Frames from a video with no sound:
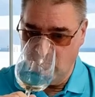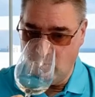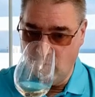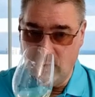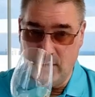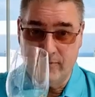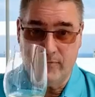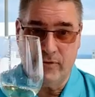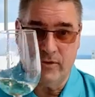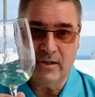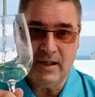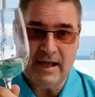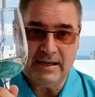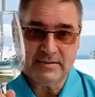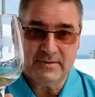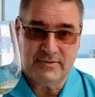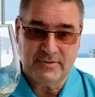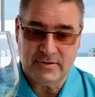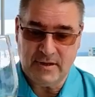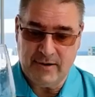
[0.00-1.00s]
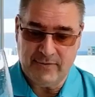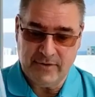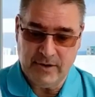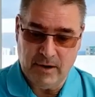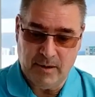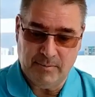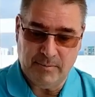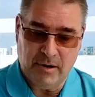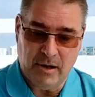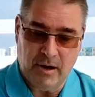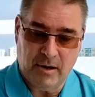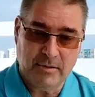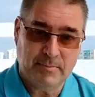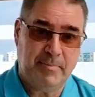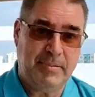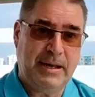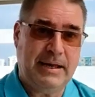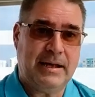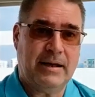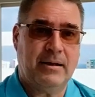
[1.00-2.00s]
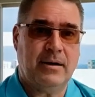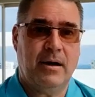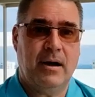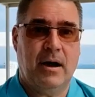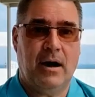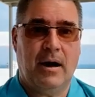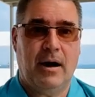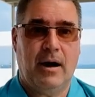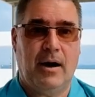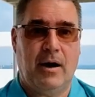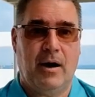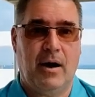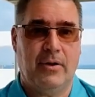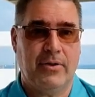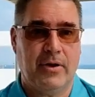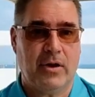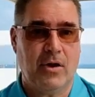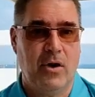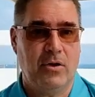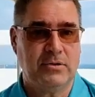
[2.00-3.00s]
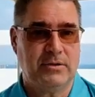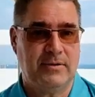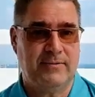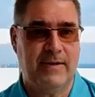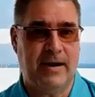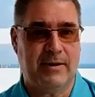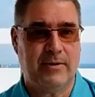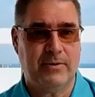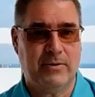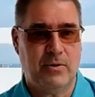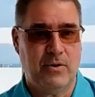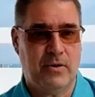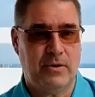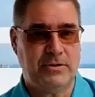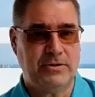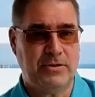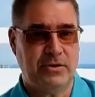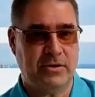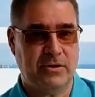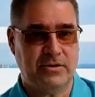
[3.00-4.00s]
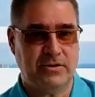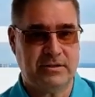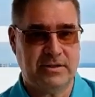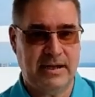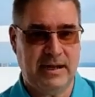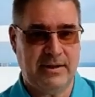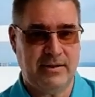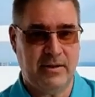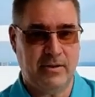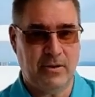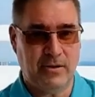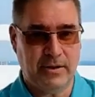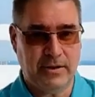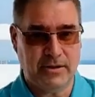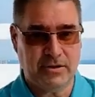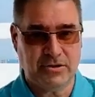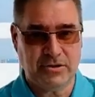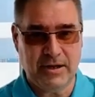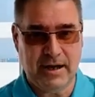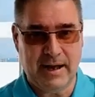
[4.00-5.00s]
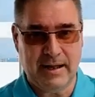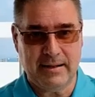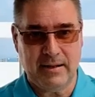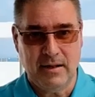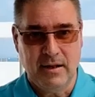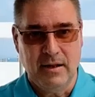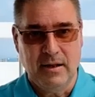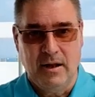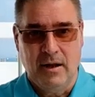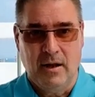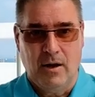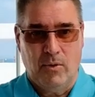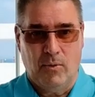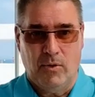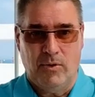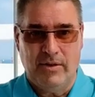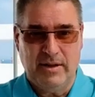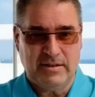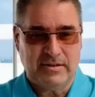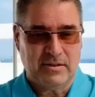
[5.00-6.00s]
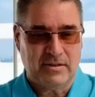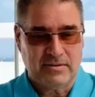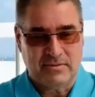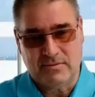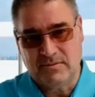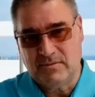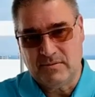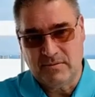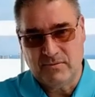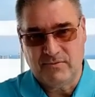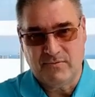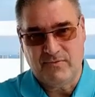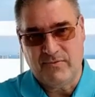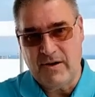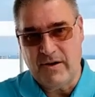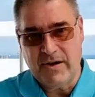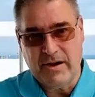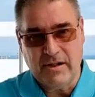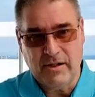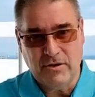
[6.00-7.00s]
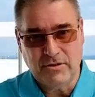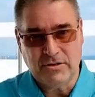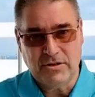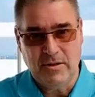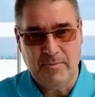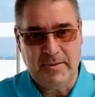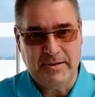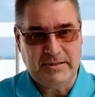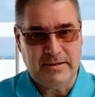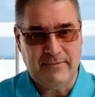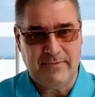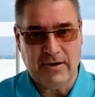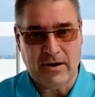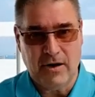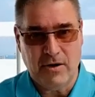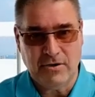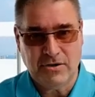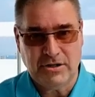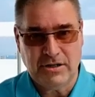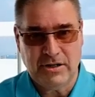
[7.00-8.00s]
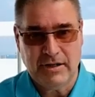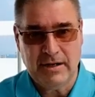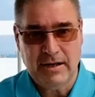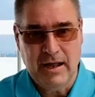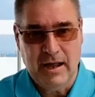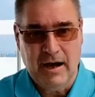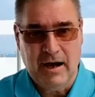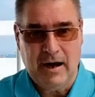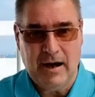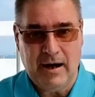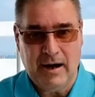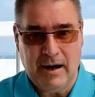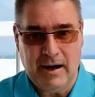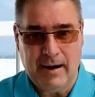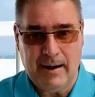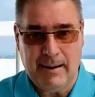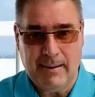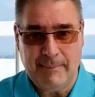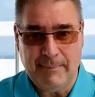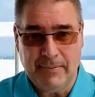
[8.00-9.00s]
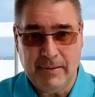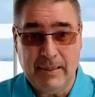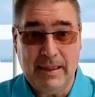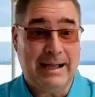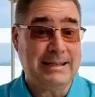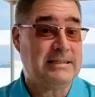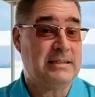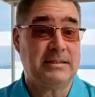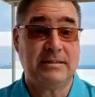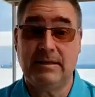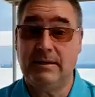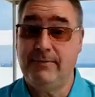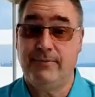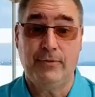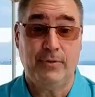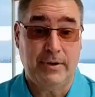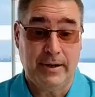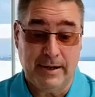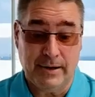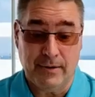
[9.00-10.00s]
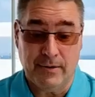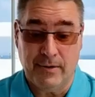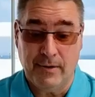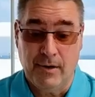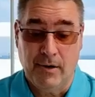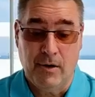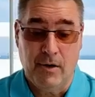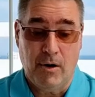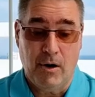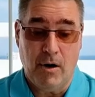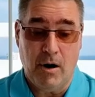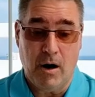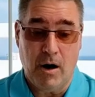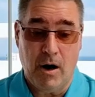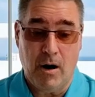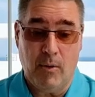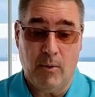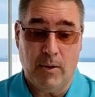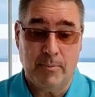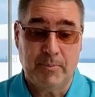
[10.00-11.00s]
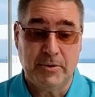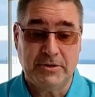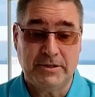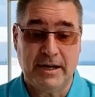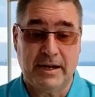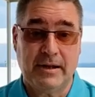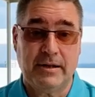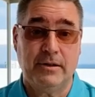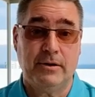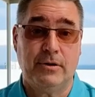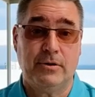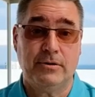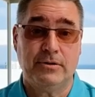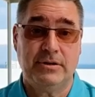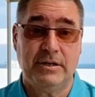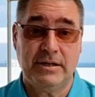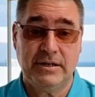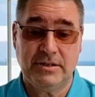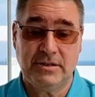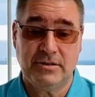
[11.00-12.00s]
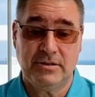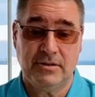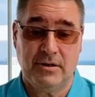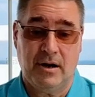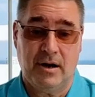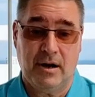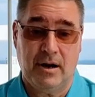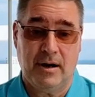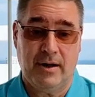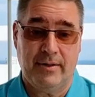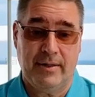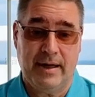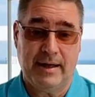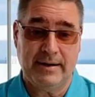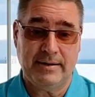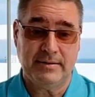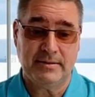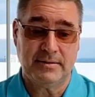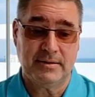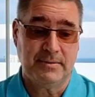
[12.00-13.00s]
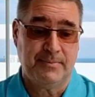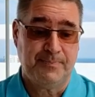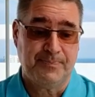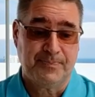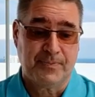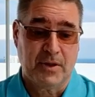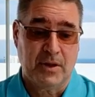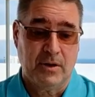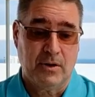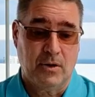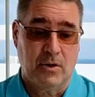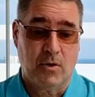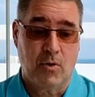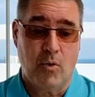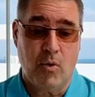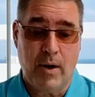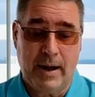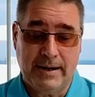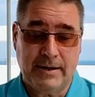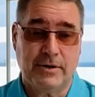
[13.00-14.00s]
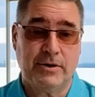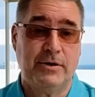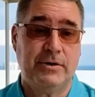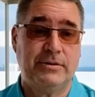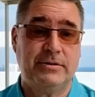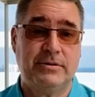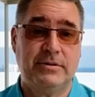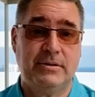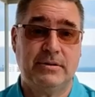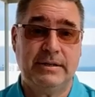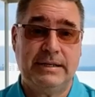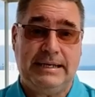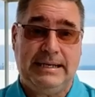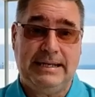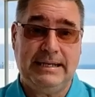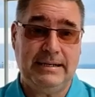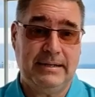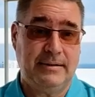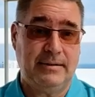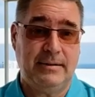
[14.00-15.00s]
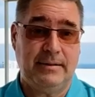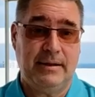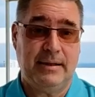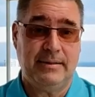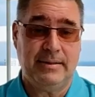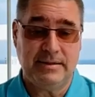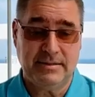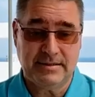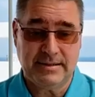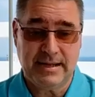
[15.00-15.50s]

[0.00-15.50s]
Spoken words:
wonderful glass of Sauvignon Blanc. Being on the coast of Ecuador, as you could see in the earlier shot, we're this very close to the Pacific Ocean. Lots of seafood here. One particular dish that is quite good to eat in this